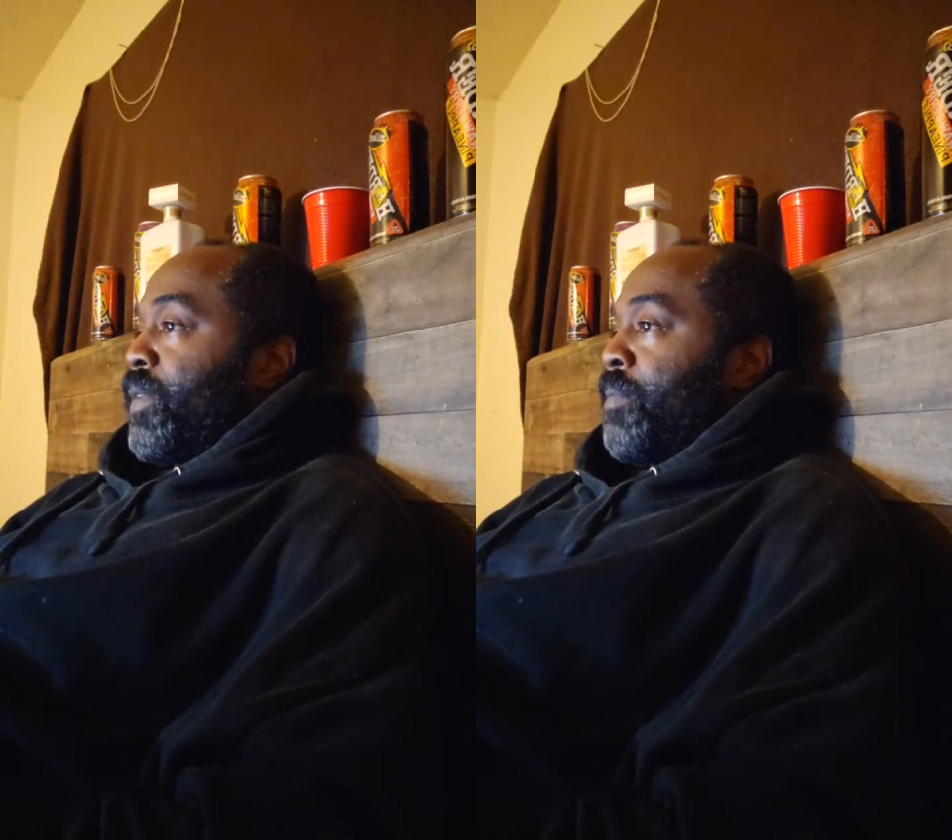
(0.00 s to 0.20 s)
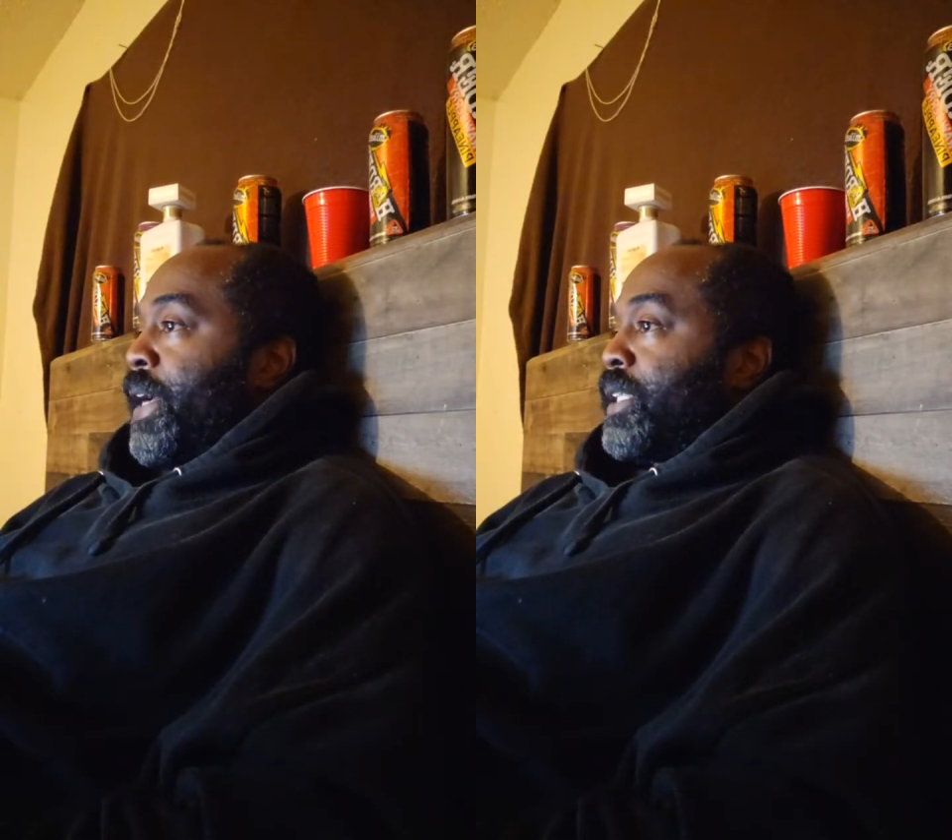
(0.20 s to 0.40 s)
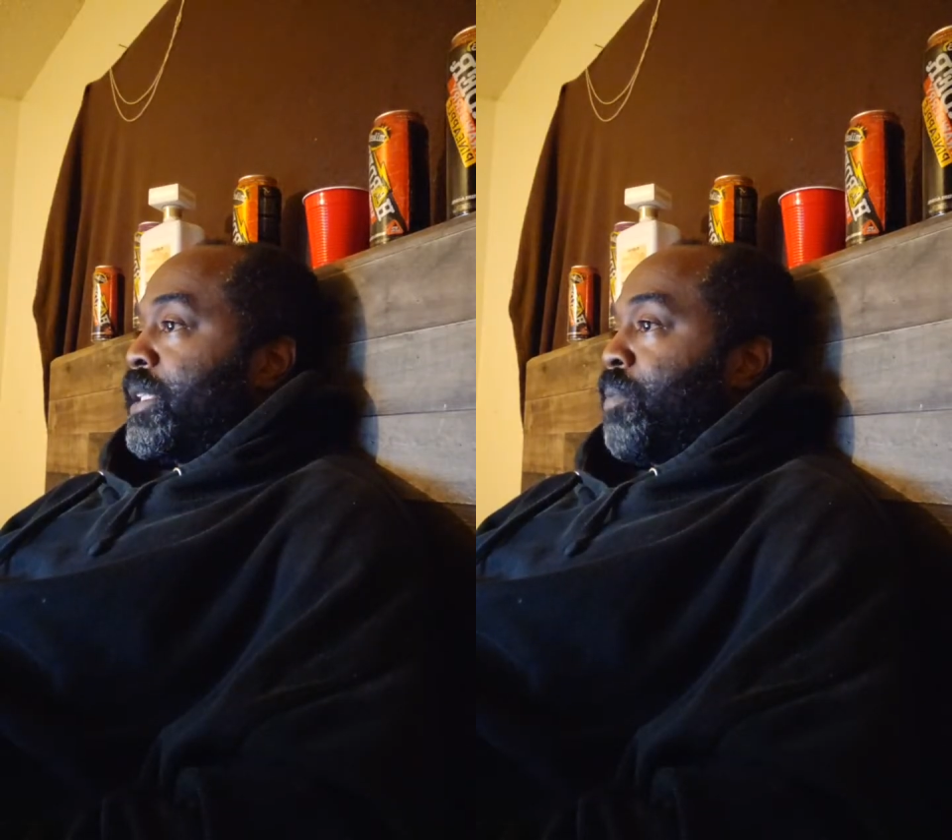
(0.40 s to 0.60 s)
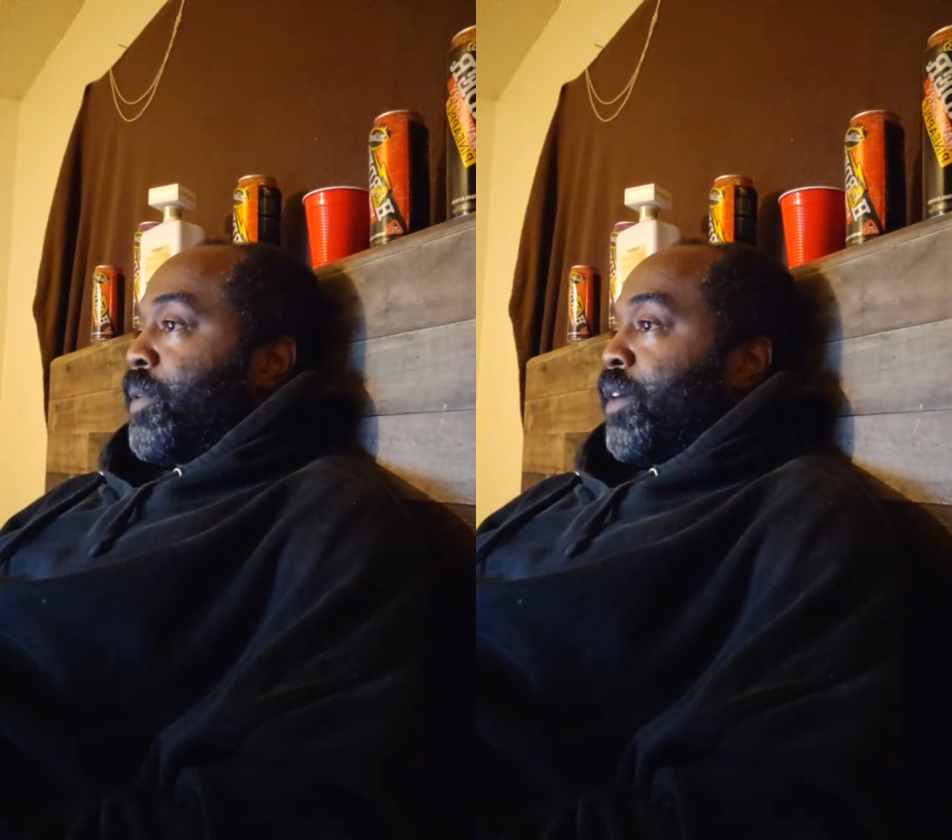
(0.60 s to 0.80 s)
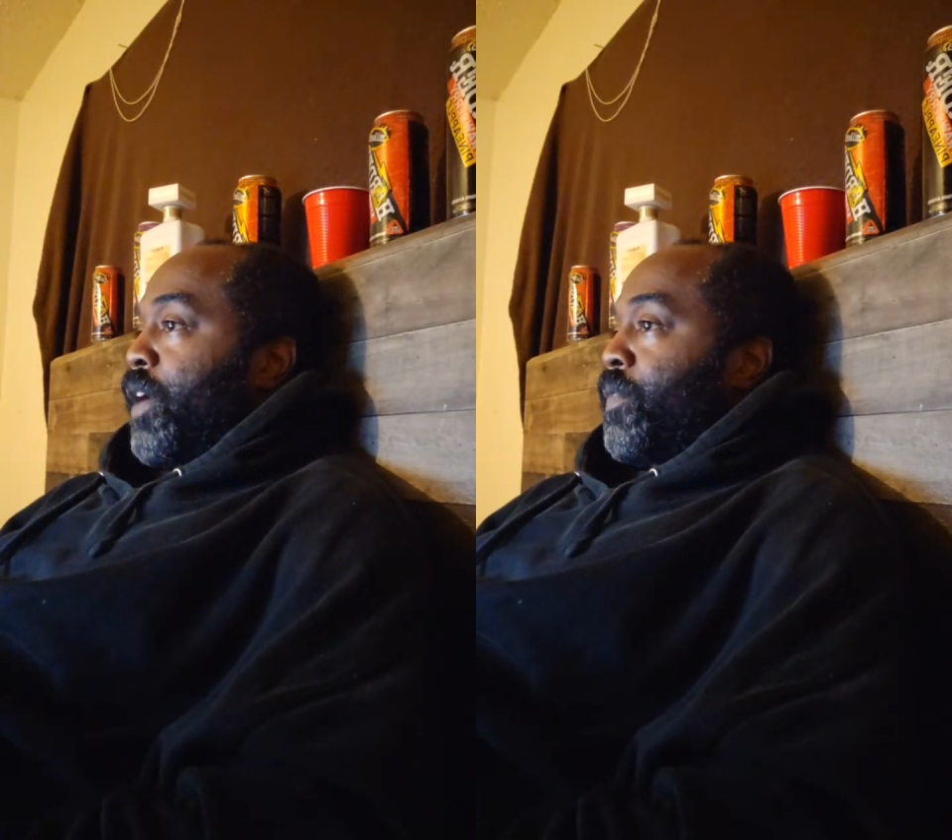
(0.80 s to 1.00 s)
I'm actually
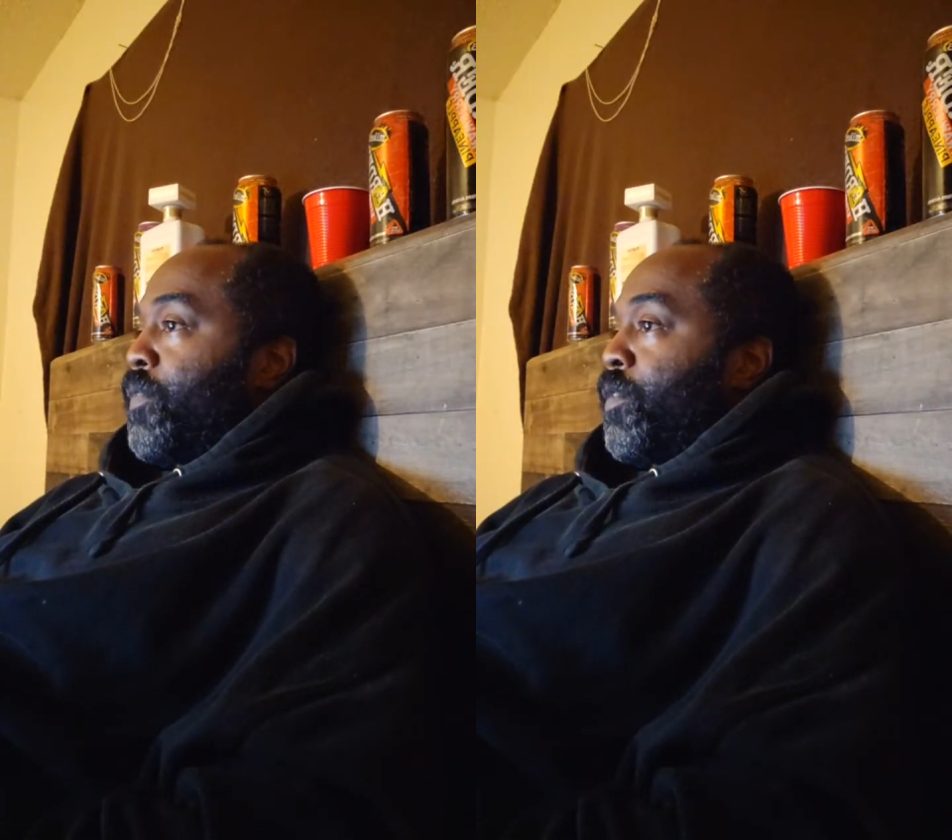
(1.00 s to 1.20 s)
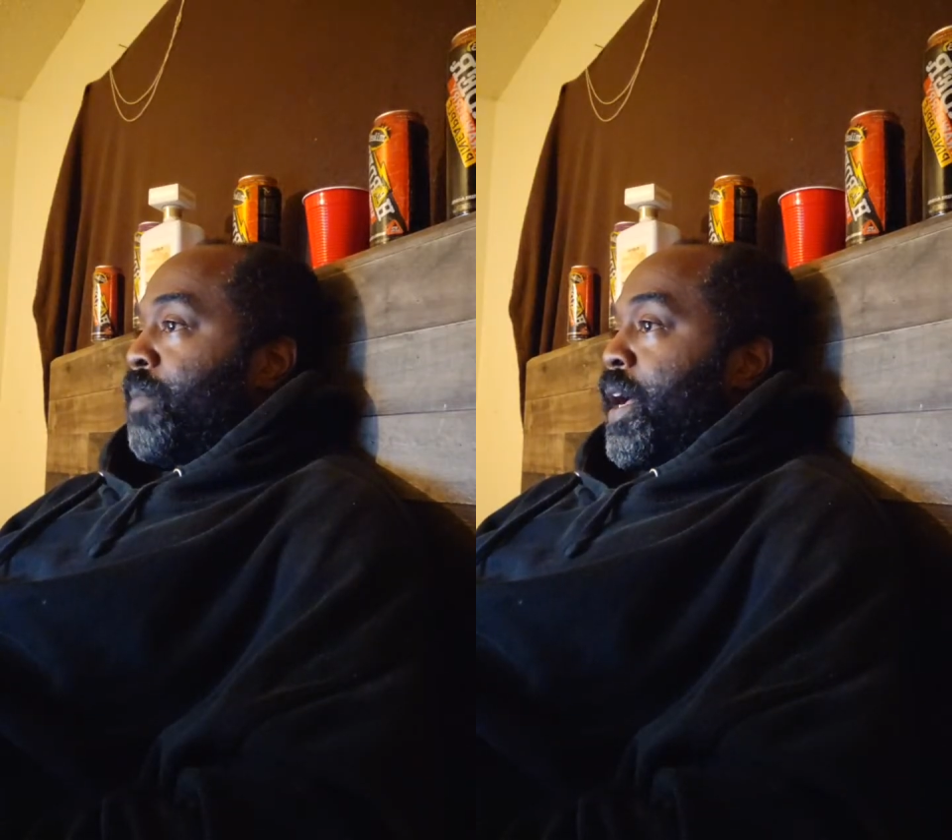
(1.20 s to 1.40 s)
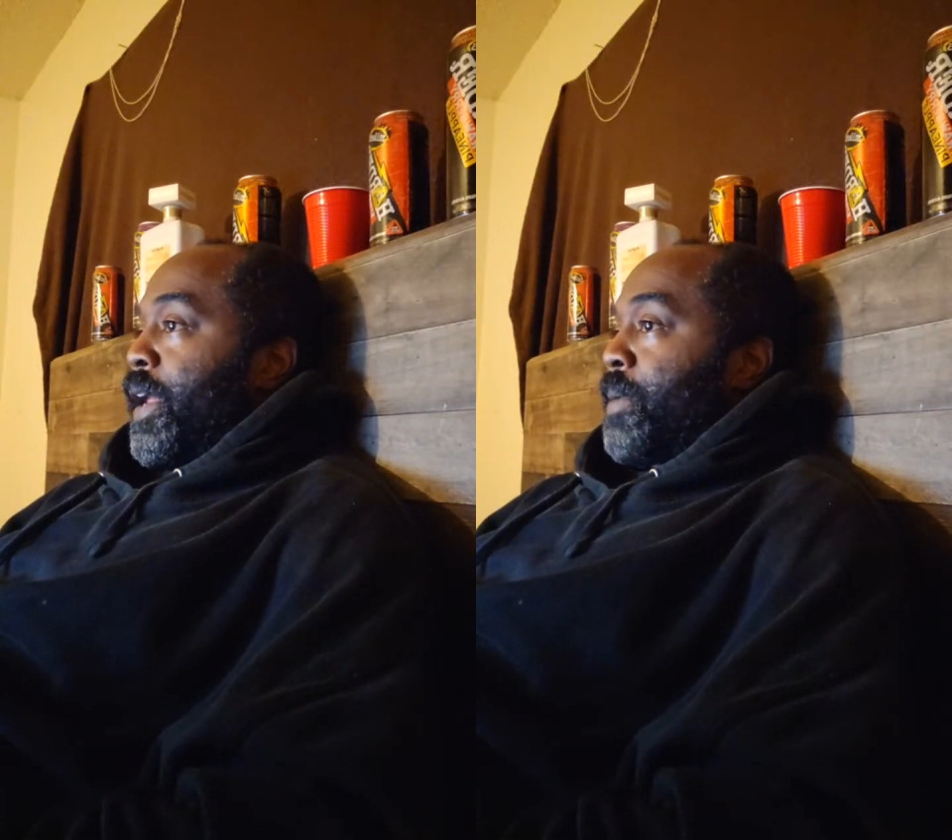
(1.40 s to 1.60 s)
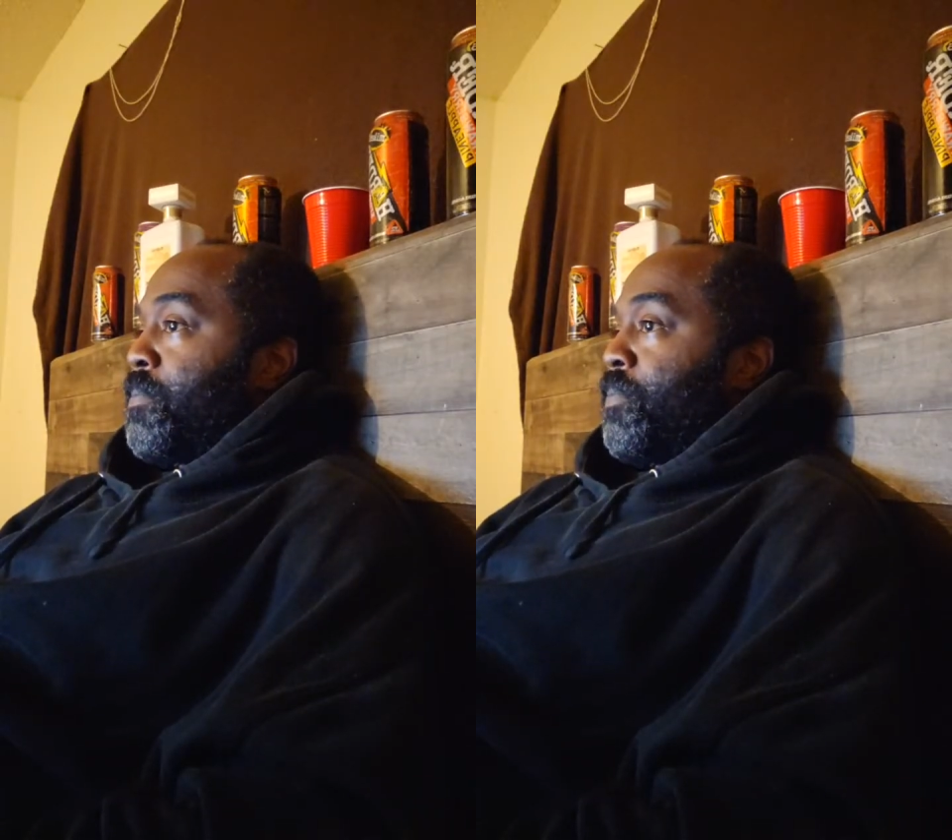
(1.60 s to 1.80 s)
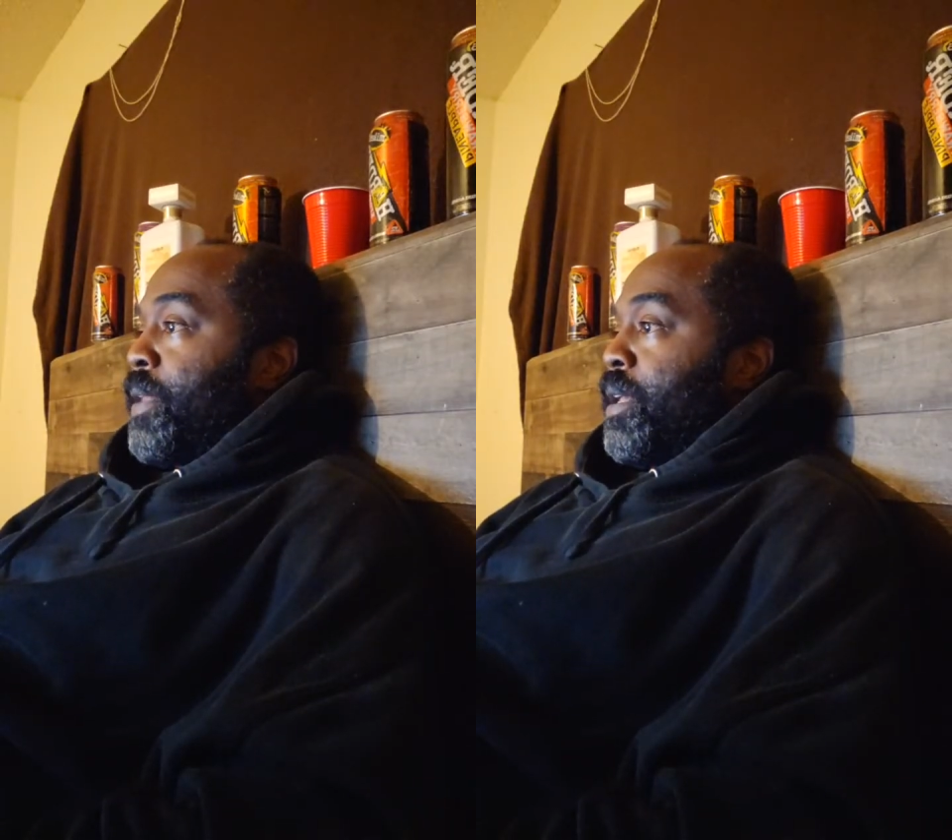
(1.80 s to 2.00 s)
pretty grateful for mine.
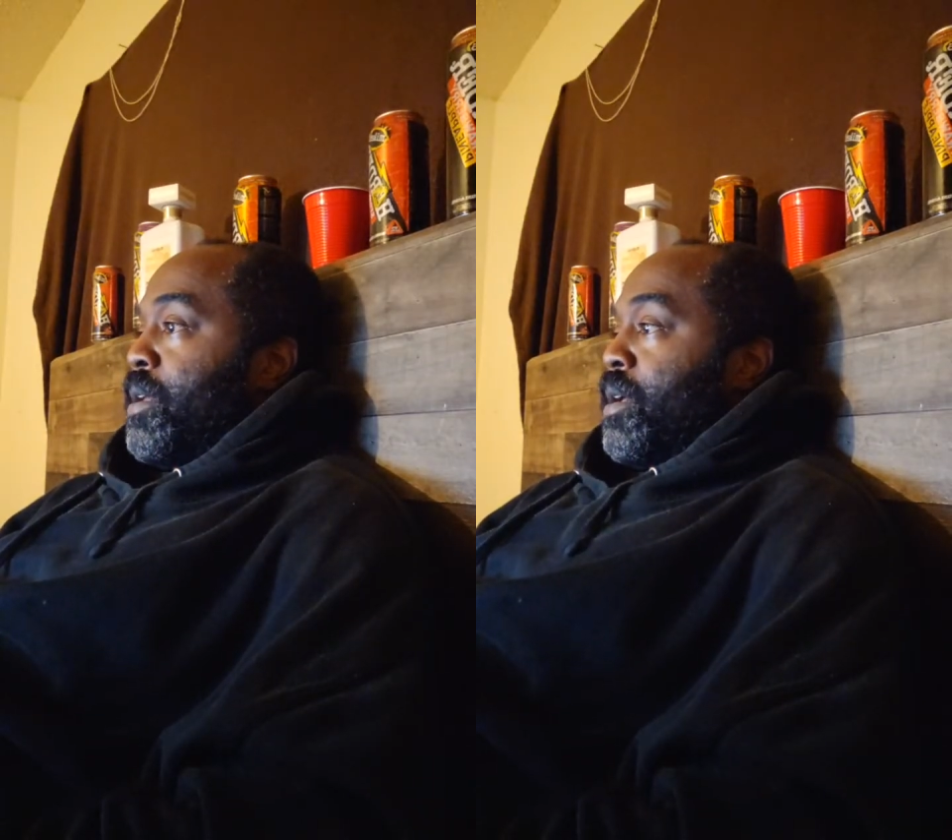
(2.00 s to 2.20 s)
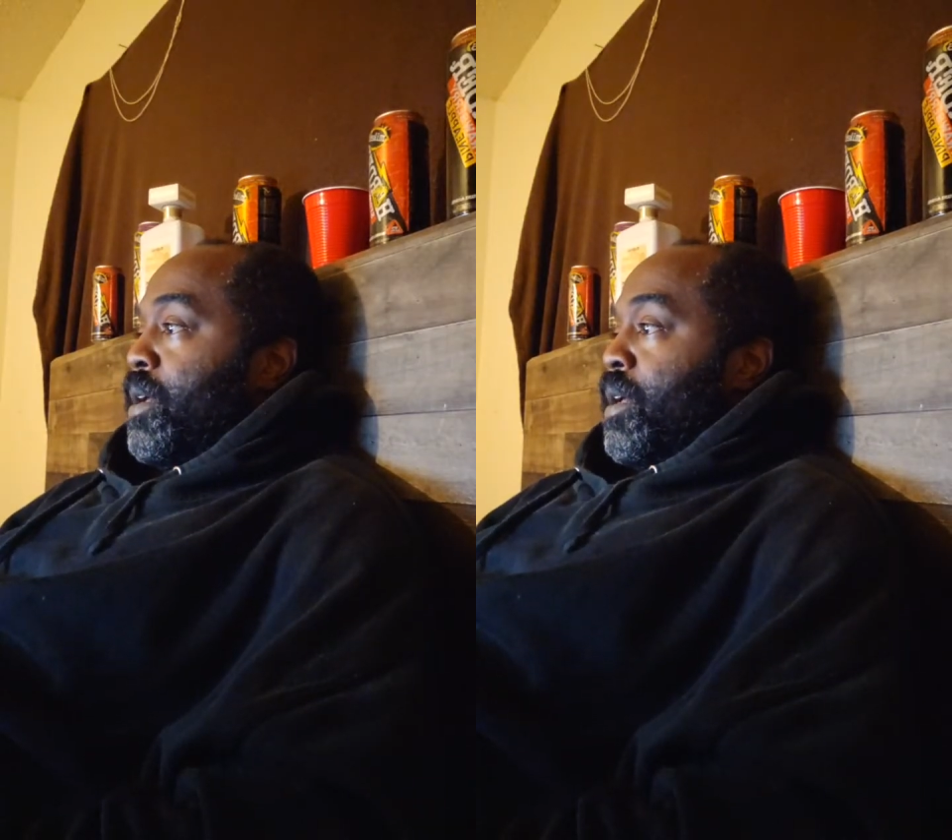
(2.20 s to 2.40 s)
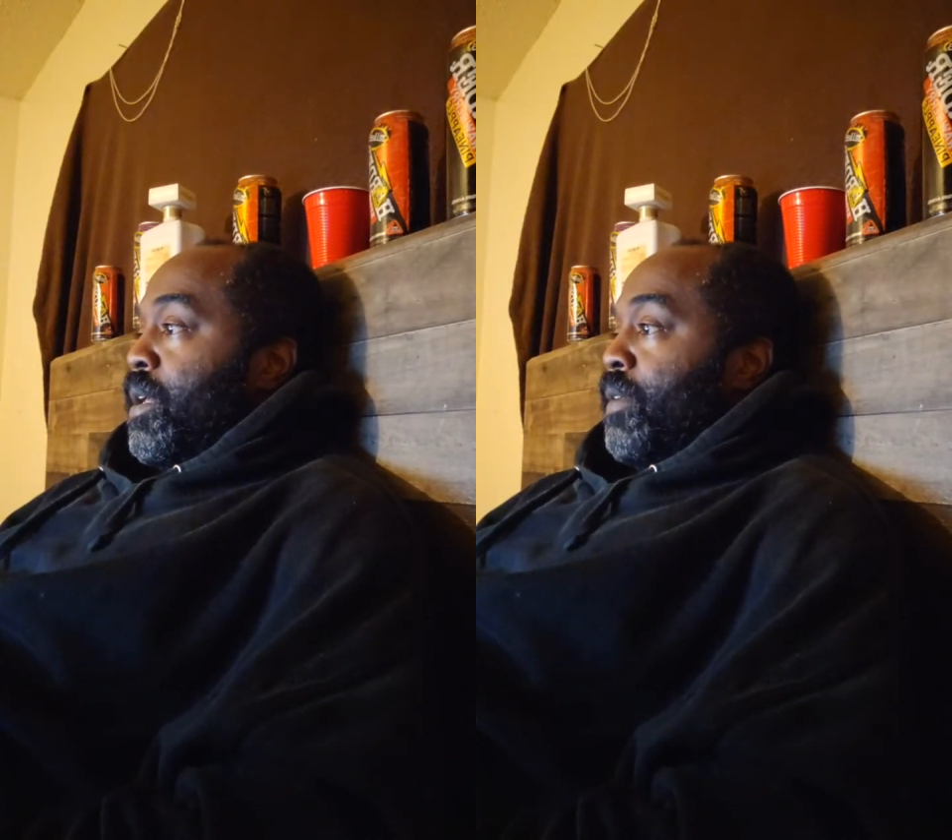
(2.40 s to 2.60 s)
In